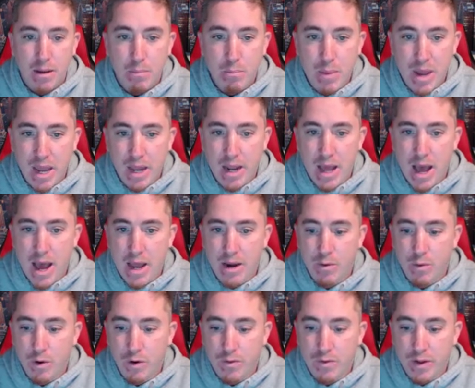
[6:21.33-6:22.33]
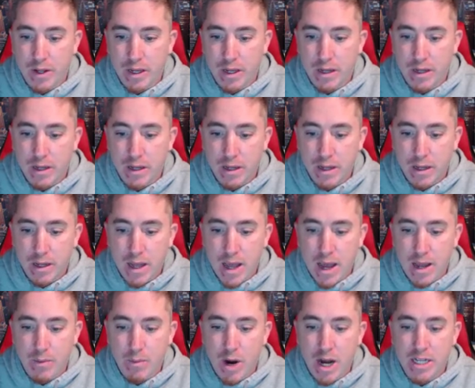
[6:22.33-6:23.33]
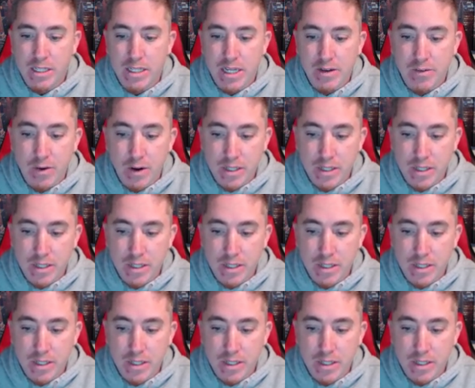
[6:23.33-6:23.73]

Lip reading: Manhattan Roofing NYC,